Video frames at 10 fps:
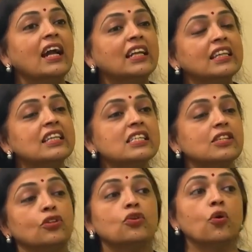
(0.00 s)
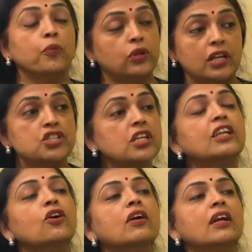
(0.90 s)
And this, though potentially
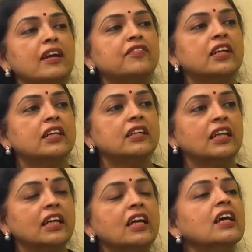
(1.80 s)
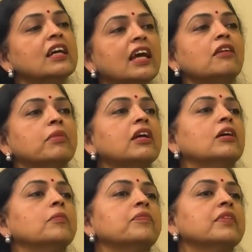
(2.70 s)
not life-threatening, can
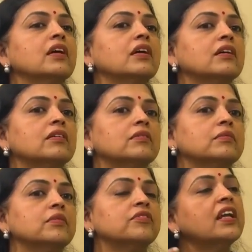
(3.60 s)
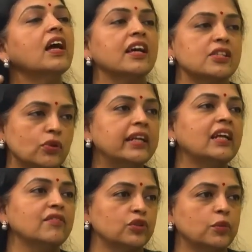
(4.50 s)
become very
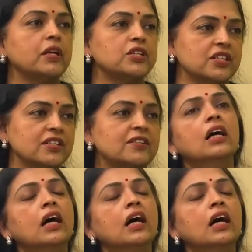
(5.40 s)
isolating for the patient.